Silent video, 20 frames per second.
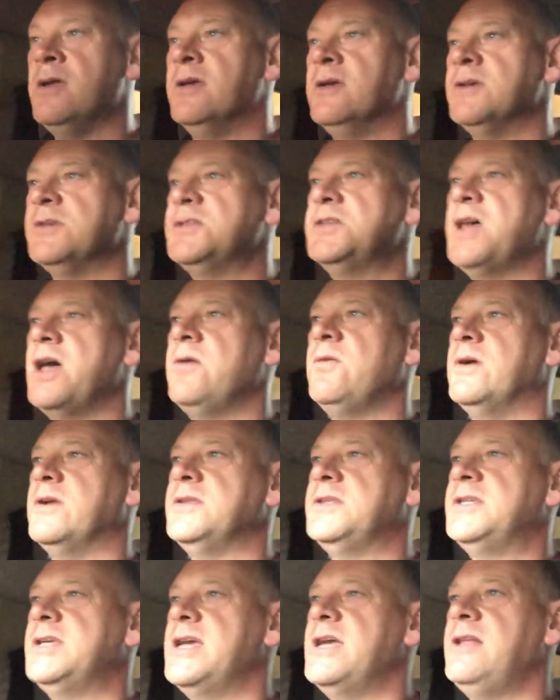So
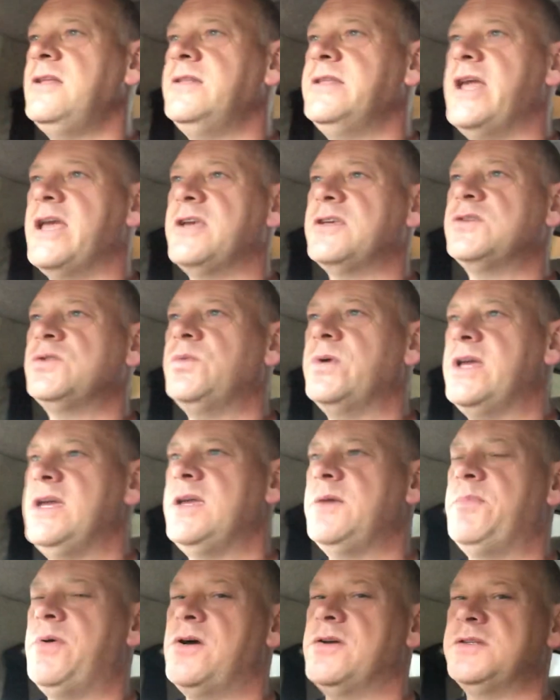until next week,
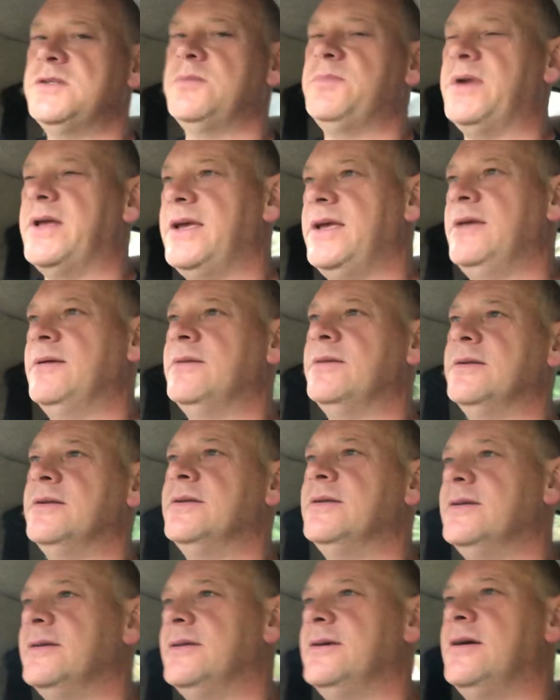possibly,
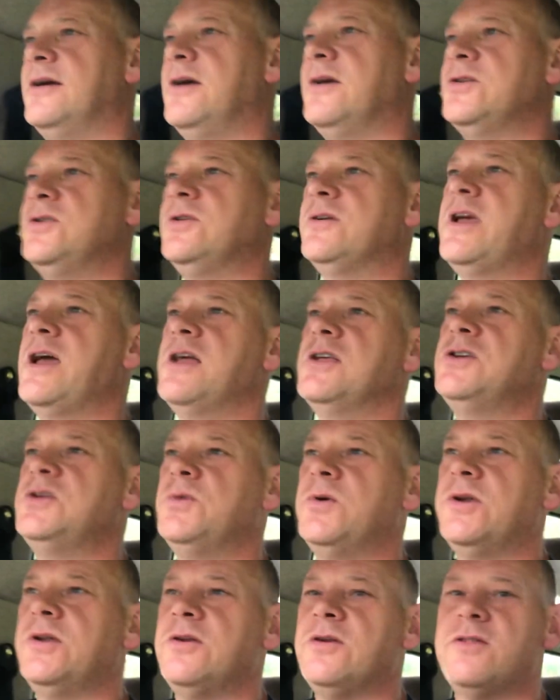I shall catch
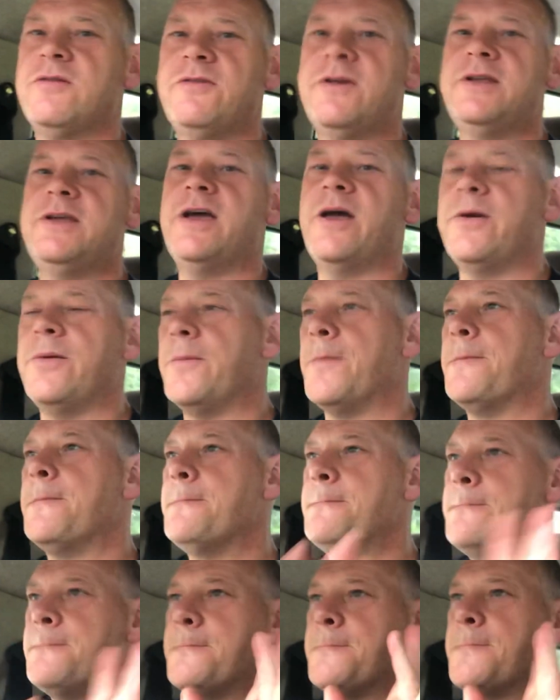you on another video.
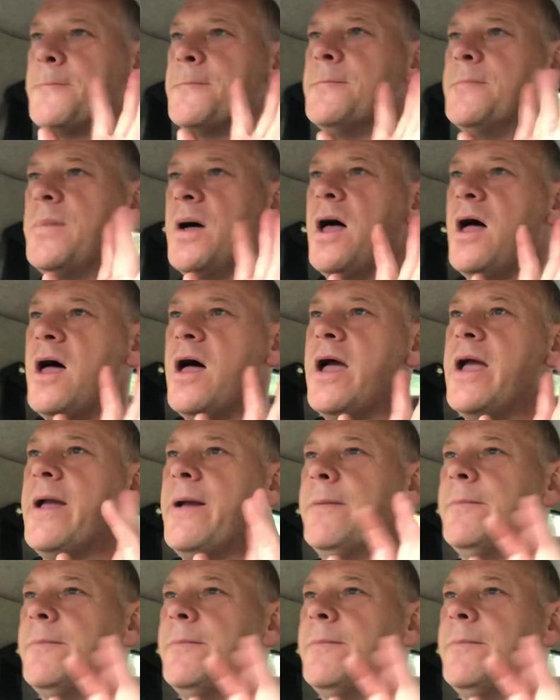Bye.